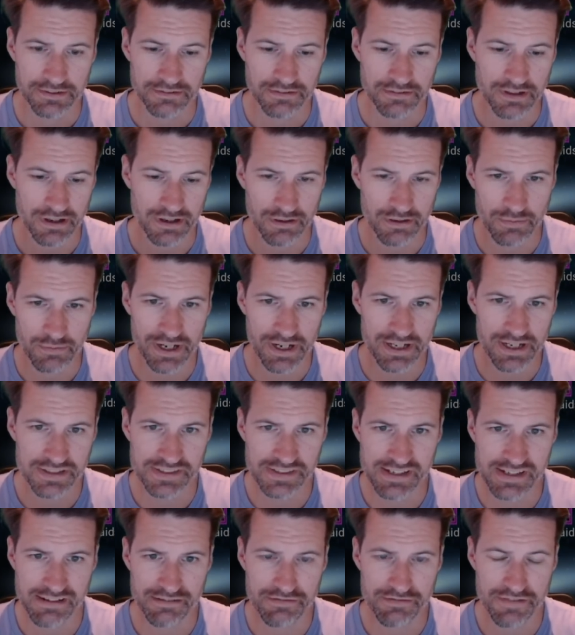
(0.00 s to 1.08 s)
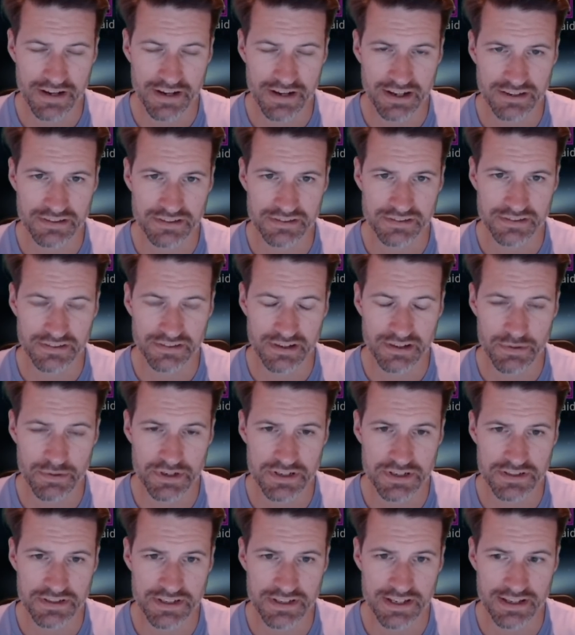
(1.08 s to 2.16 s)
Right, we get the sound effect and we
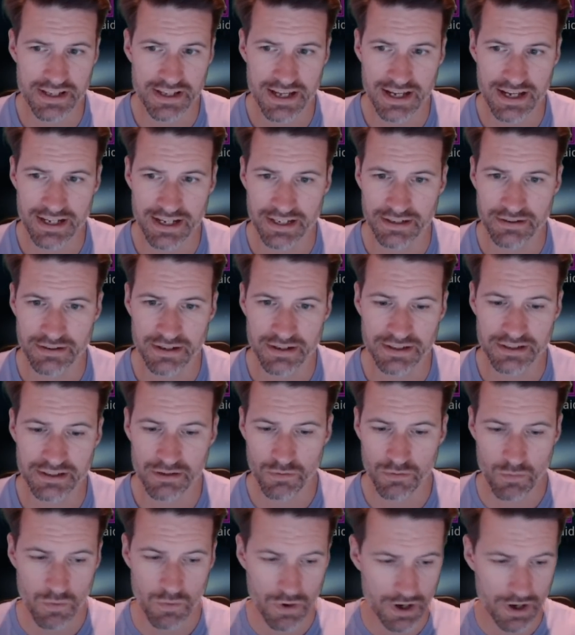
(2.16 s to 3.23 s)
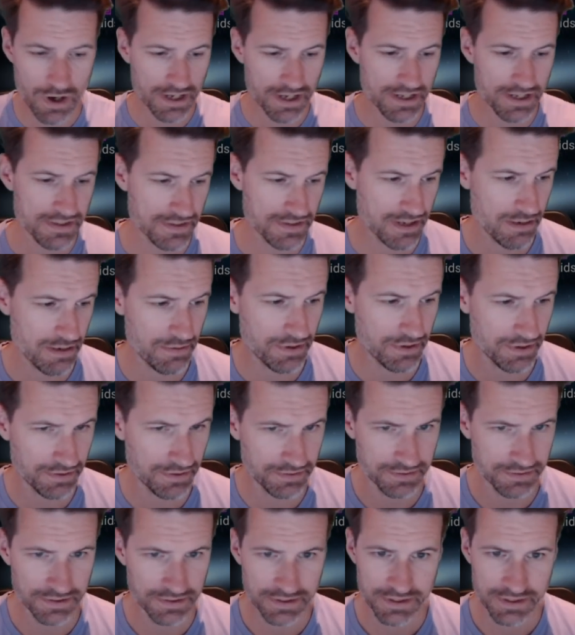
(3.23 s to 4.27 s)
just get the hanging. I don't know what is going on.